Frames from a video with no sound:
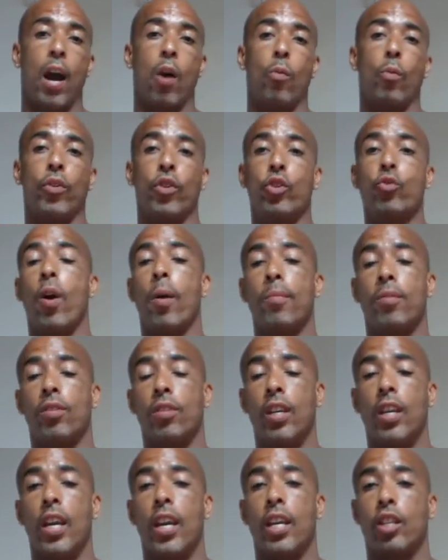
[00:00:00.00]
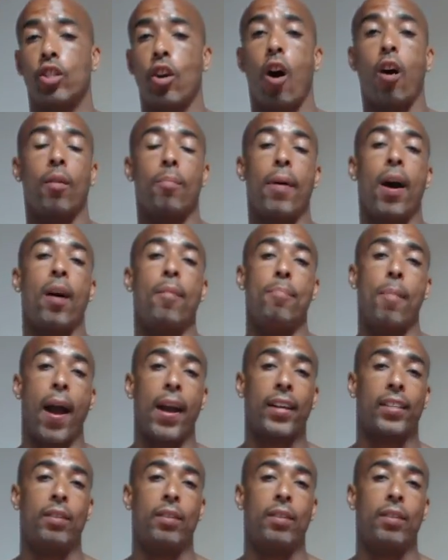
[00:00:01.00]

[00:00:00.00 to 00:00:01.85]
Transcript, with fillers: Now with U M C, it's all about